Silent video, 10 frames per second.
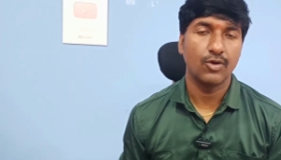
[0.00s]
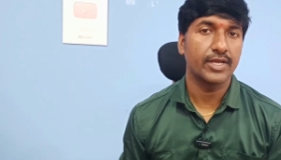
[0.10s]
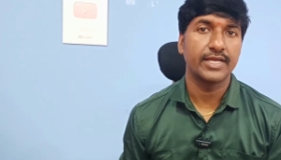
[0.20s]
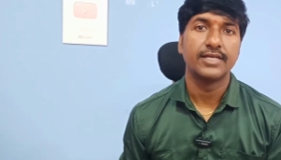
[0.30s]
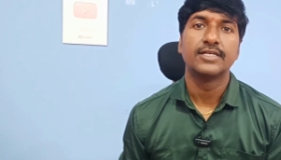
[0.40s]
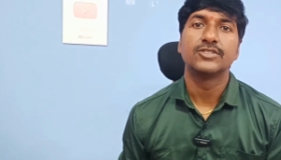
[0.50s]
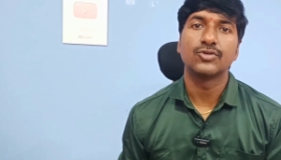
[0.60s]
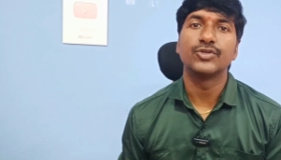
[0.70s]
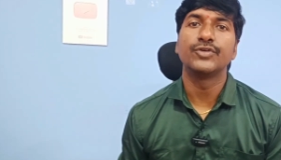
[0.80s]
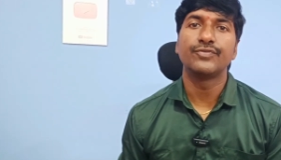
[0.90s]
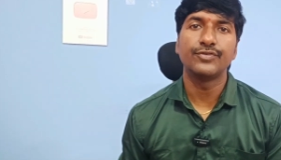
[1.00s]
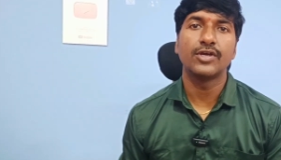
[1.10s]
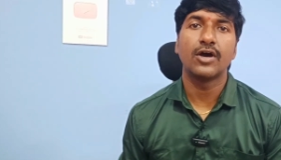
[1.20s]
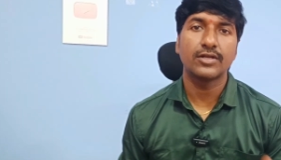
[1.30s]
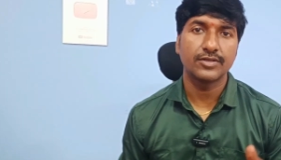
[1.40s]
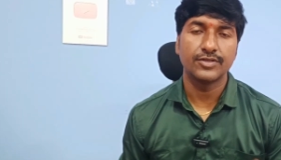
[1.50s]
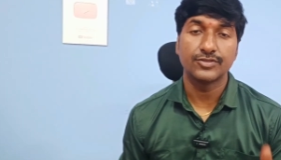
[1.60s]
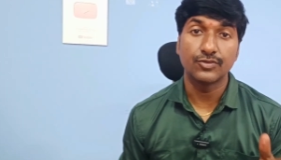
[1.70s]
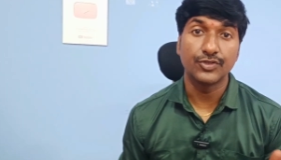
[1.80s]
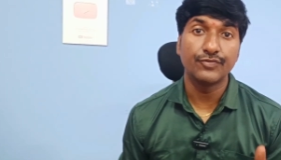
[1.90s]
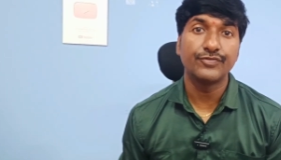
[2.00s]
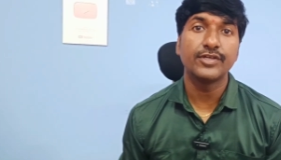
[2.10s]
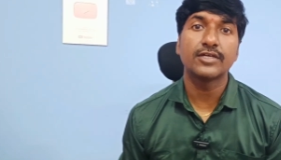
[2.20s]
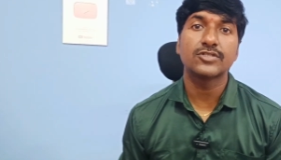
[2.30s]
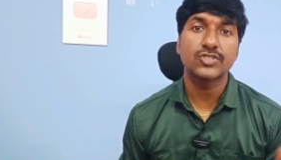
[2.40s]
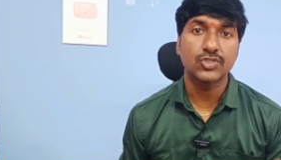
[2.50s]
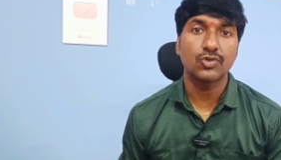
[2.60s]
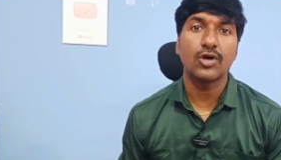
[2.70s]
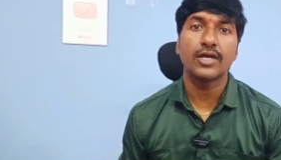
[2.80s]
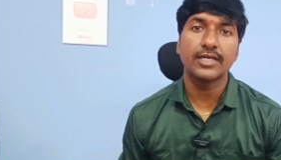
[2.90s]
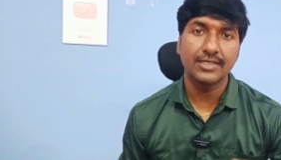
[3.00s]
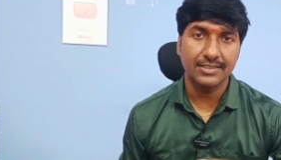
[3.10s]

Okay, so if you are strong